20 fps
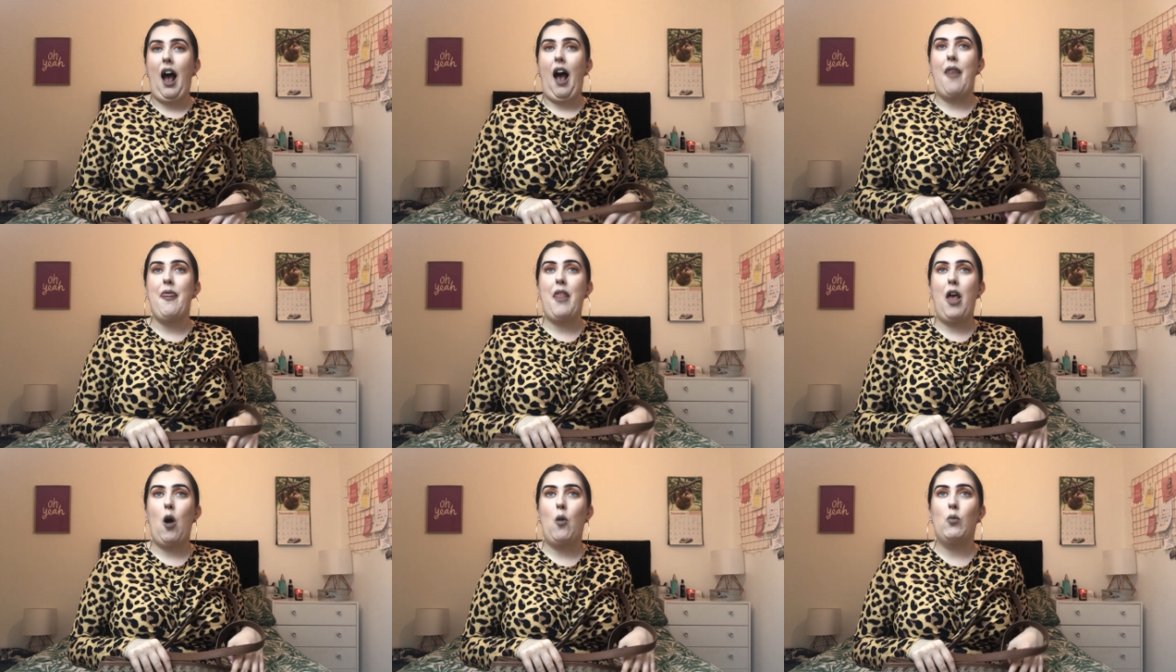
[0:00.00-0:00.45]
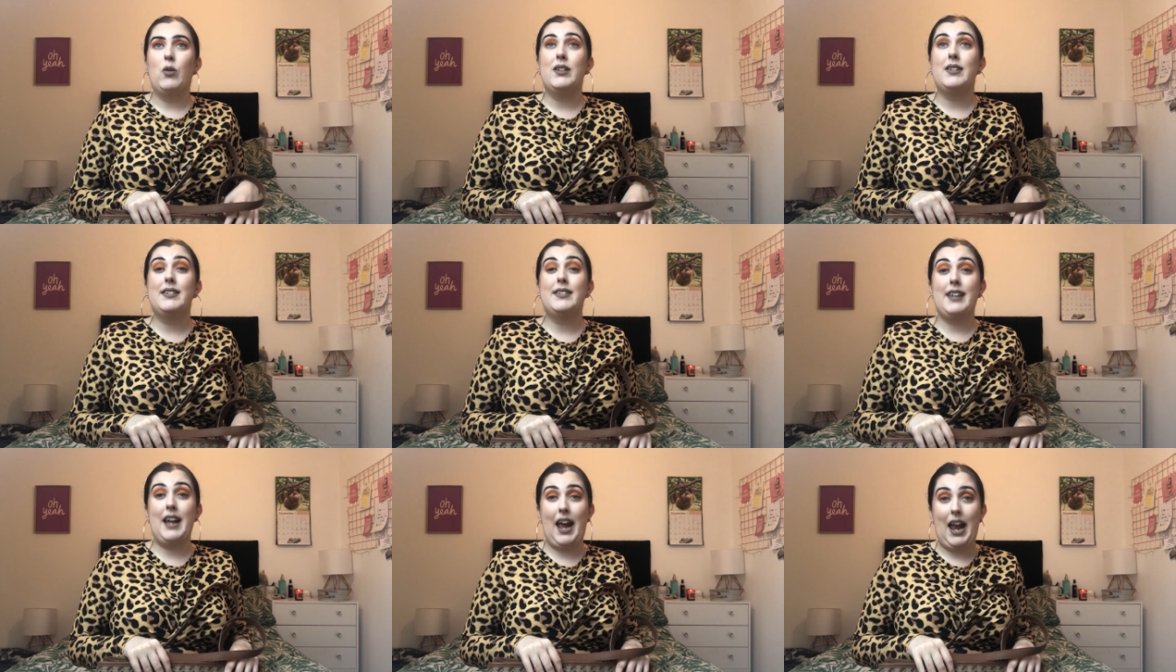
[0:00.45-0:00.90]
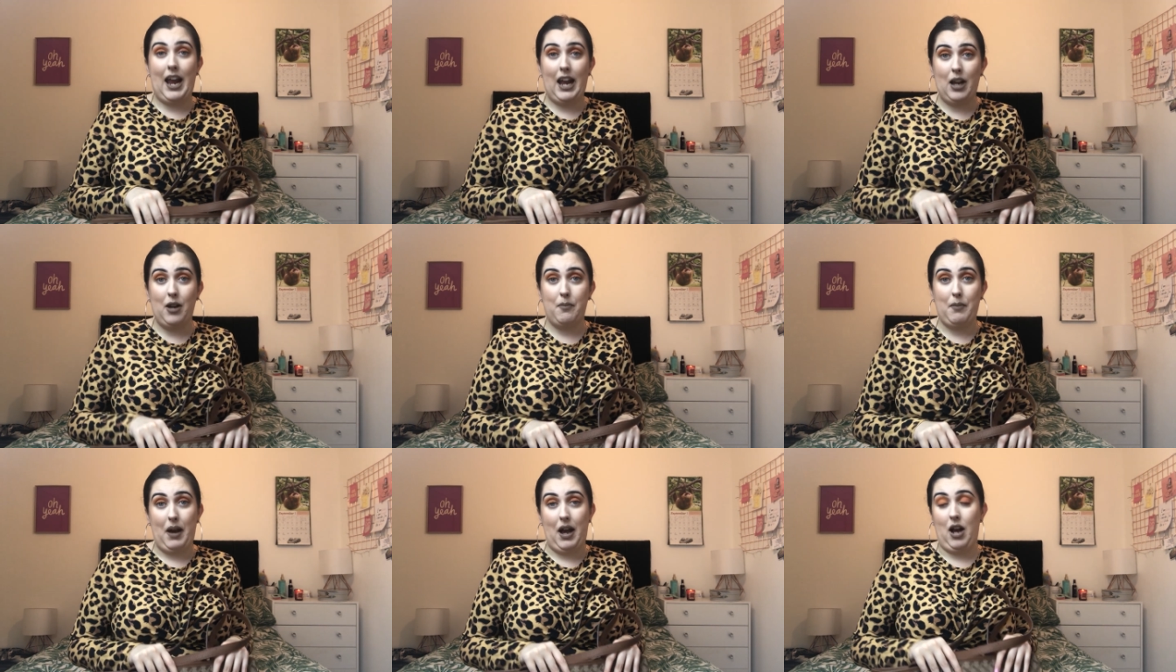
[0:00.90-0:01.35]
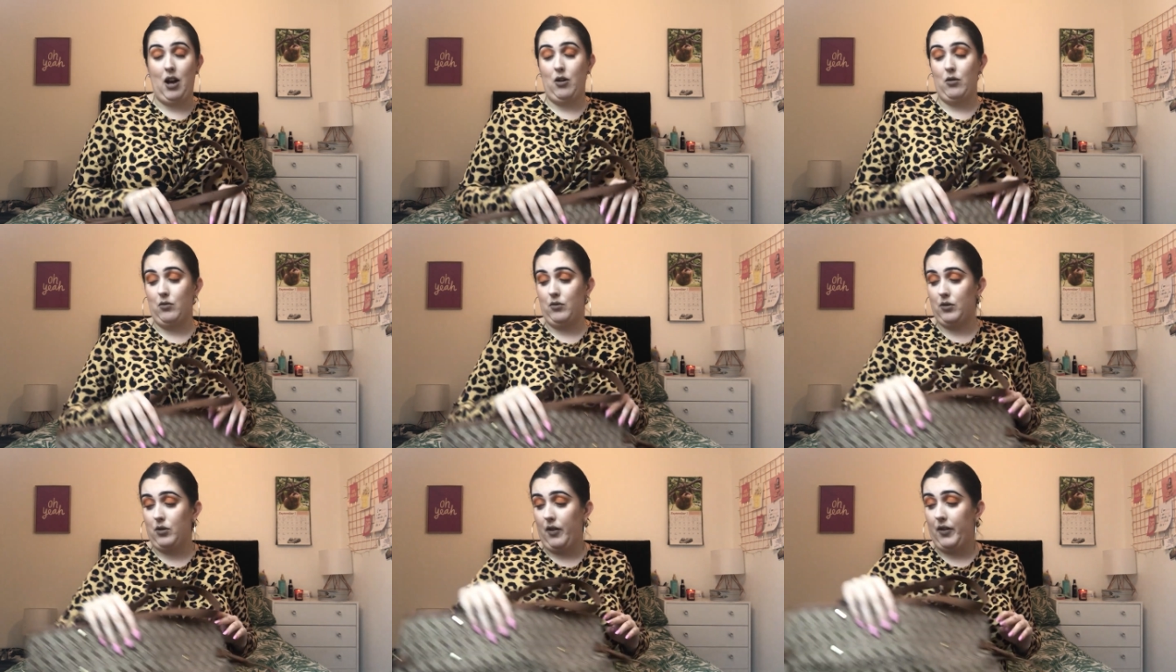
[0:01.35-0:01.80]
And that was ten
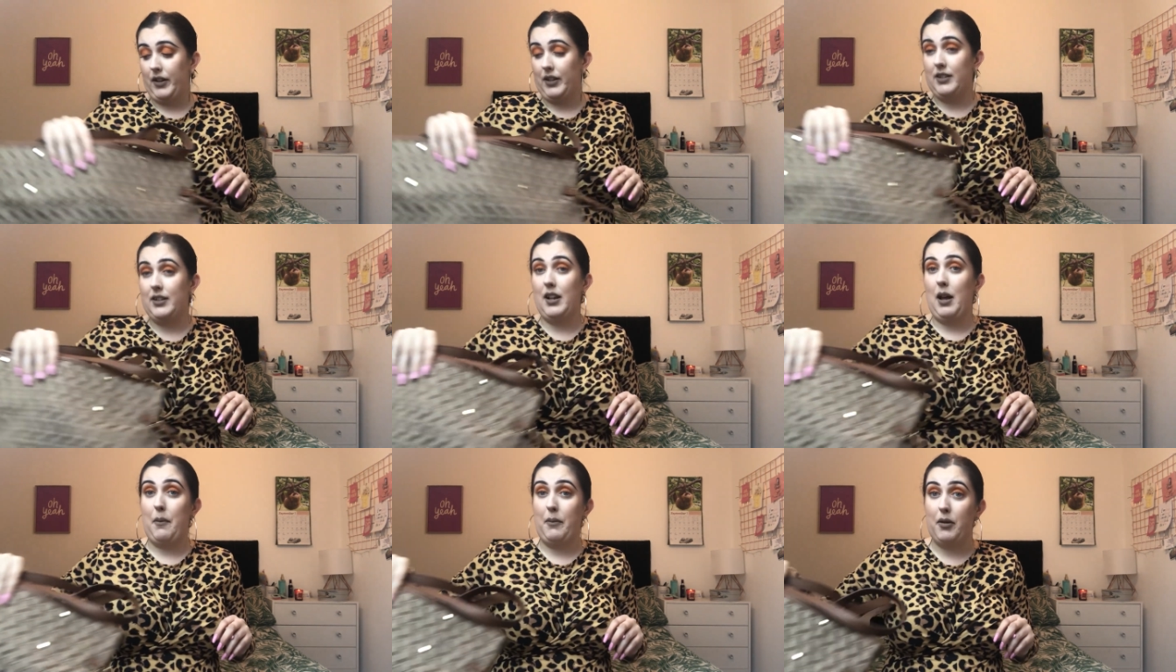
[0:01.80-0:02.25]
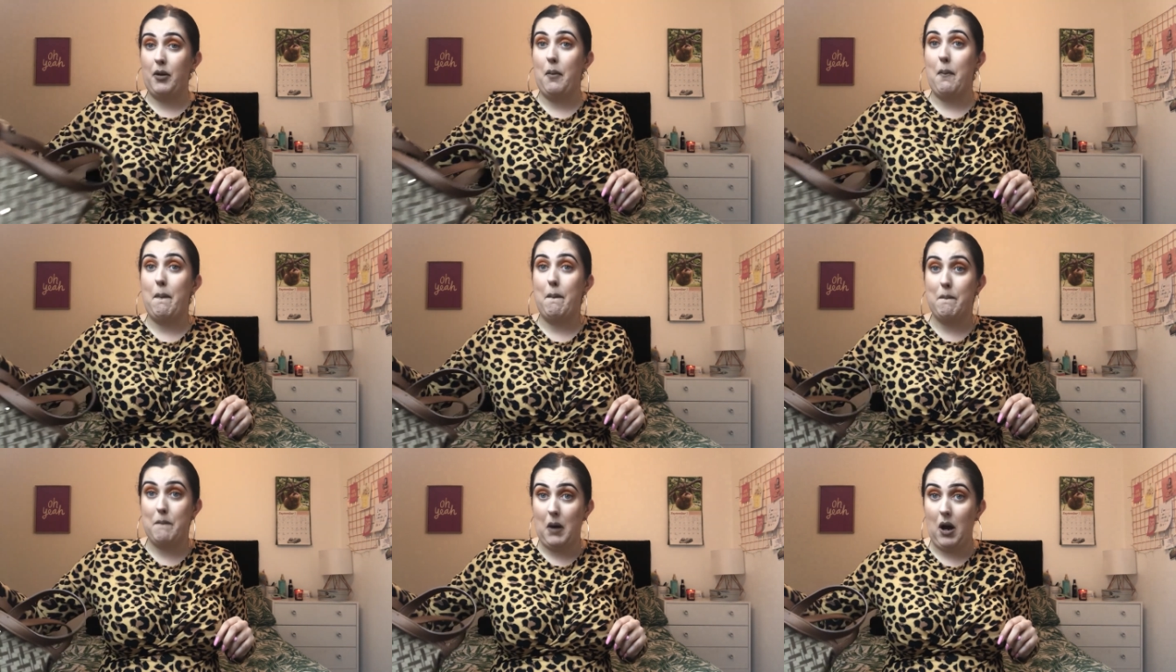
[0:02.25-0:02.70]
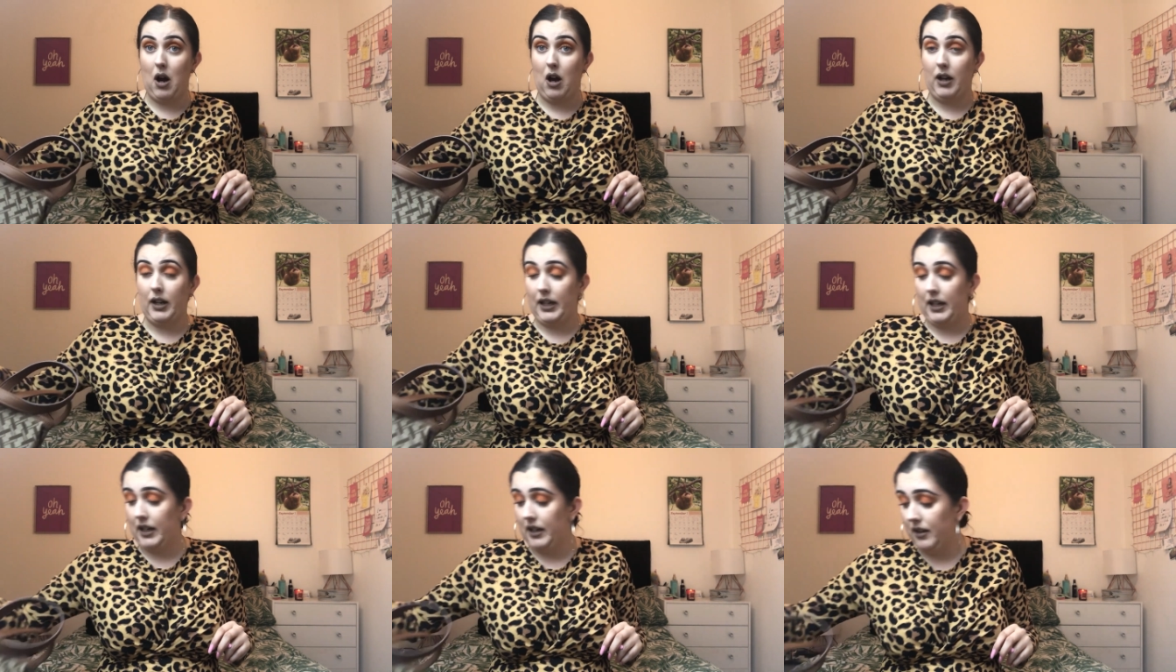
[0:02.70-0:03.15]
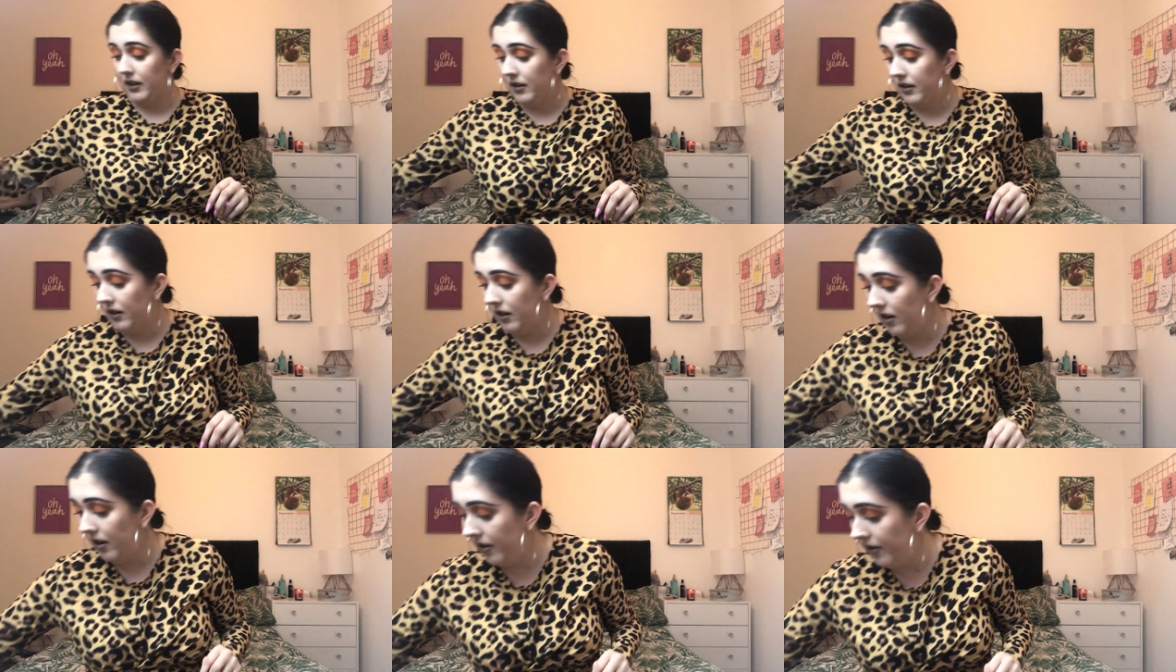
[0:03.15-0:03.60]
pounds. I think it's an absolute bargain
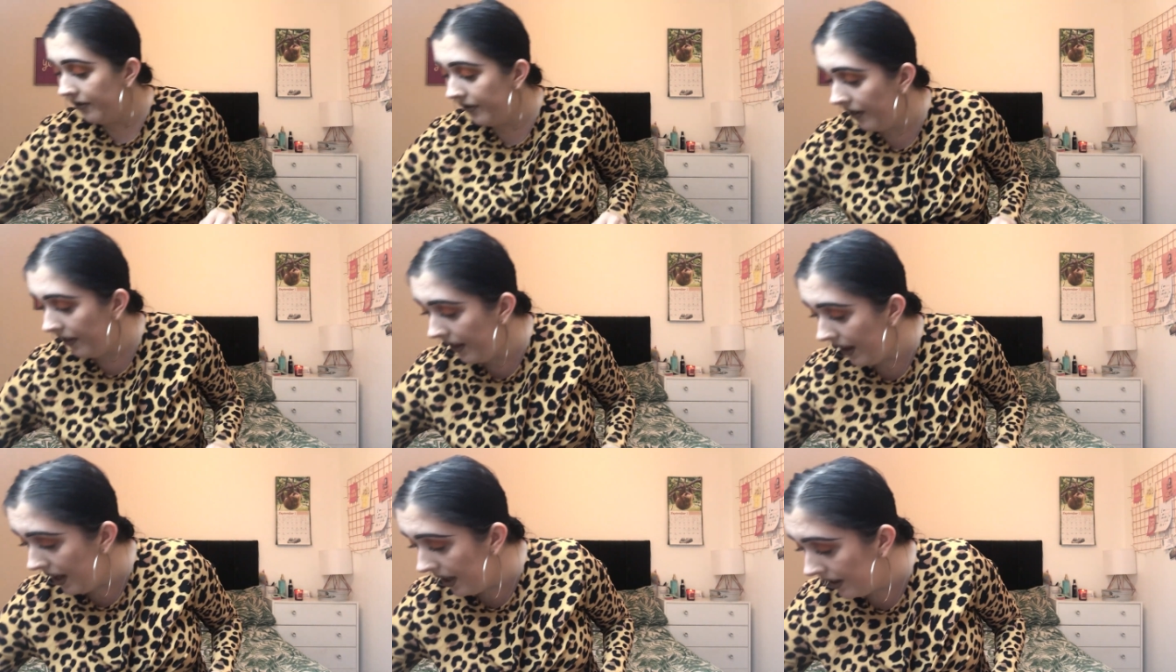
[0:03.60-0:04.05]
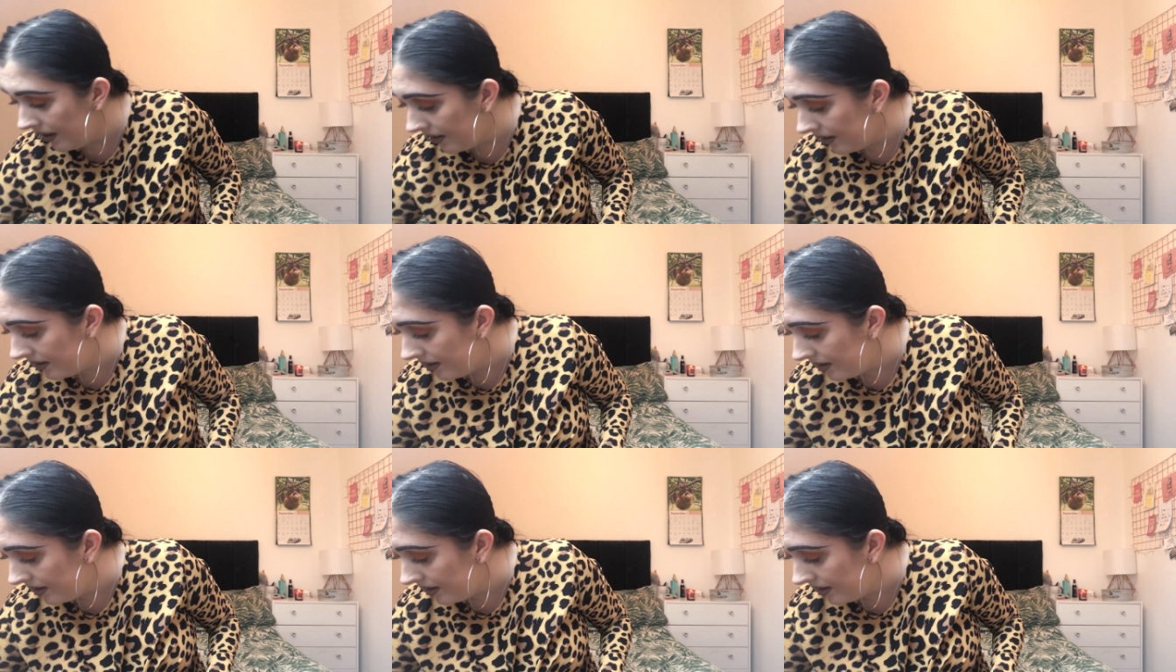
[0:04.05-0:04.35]
for that.